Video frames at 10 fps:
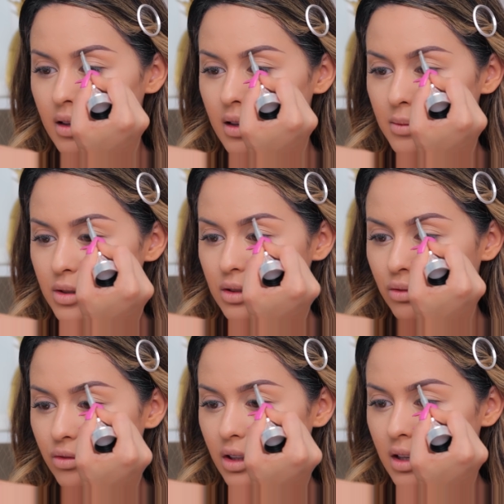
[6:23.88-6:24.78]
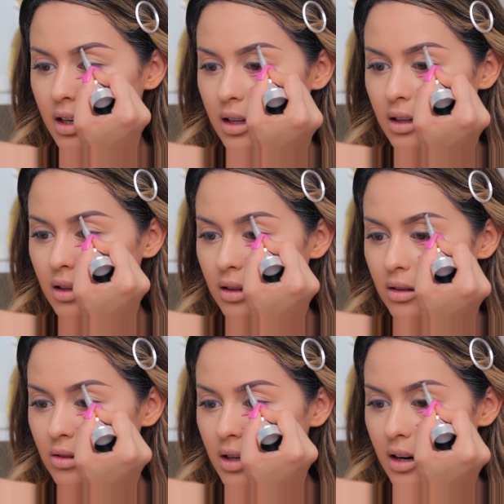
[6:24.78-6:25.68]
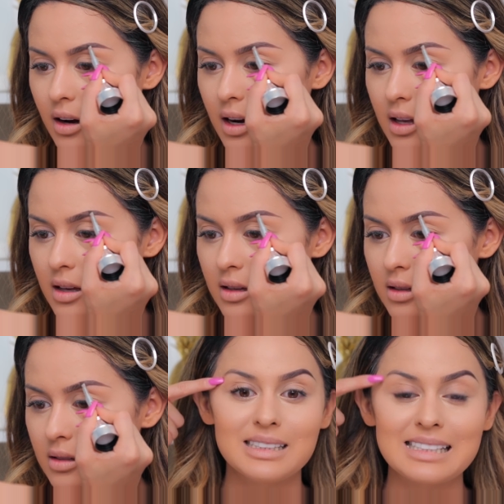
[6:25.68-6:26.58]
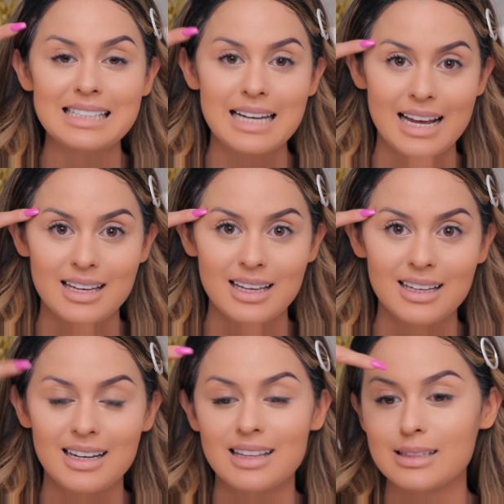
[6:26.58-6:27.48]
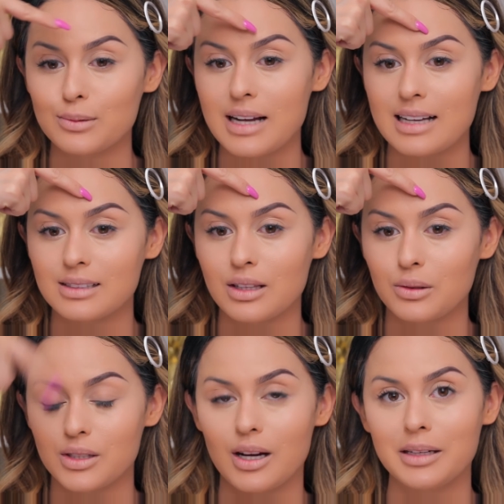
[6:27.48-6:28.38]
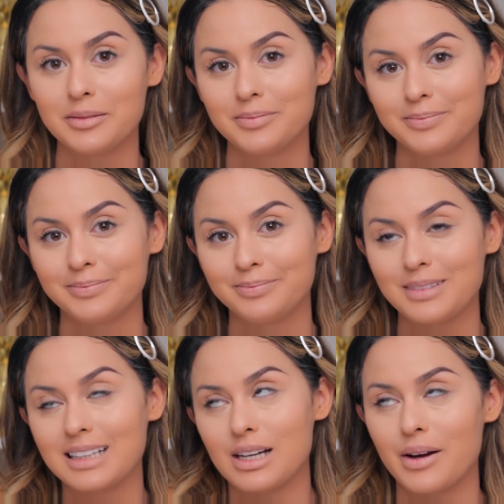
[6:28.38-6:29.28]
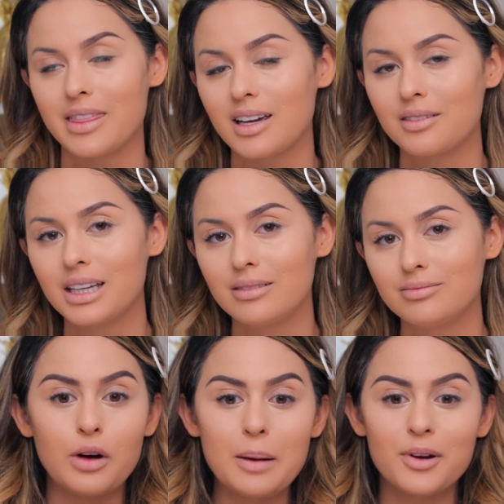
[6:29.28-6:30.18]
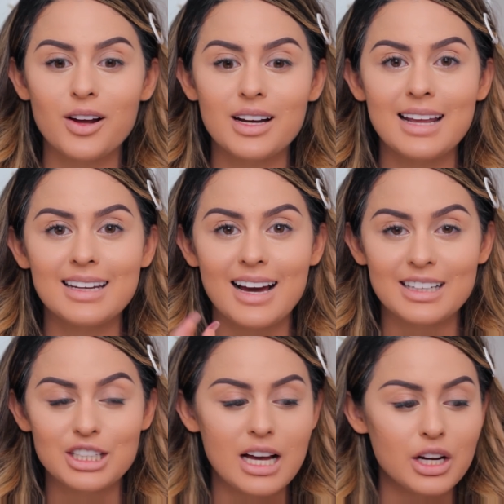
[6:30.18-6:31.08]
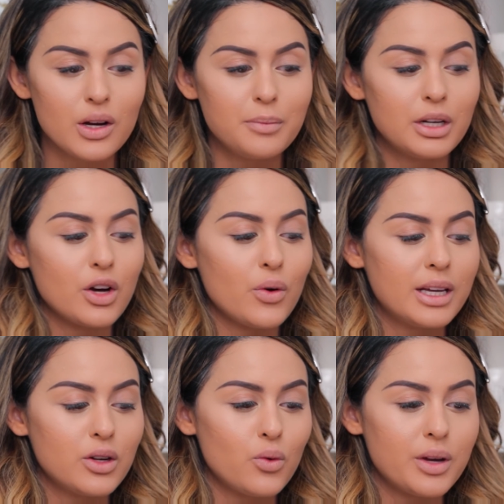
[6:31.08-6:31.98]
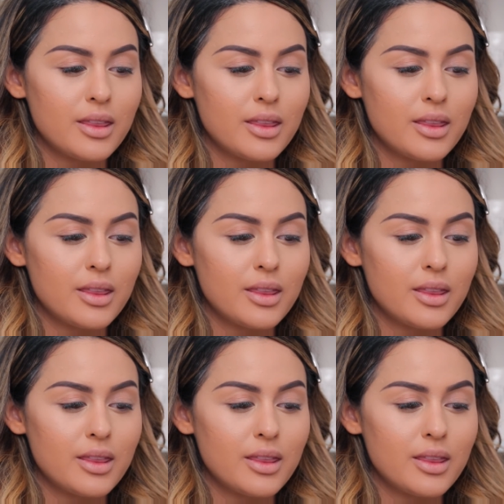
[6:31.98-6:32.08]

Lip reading: And then I'm just filling in the little areas. This one's naked and this one has clothes on. That's how I think of it. Before I put on any eyeshadow, I'm gonna go in